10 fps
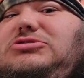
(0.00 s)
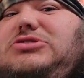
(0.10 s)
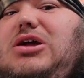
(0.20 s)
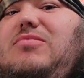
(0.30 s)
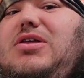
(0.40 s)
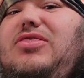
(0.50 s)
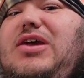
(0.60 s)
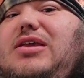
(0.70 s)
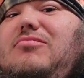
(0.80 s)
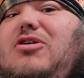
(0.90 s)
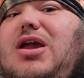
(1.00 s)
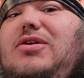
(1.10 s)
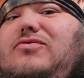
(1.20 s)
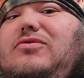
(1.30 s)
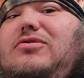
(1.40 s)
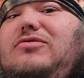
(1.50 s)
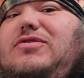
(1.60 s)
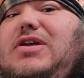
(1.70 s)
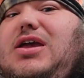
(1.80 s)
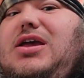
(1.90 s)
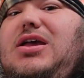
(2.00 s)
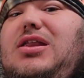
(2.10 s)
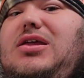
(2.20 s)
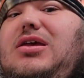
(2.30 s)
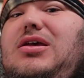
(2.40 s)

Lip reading: want to thank Brian Roost and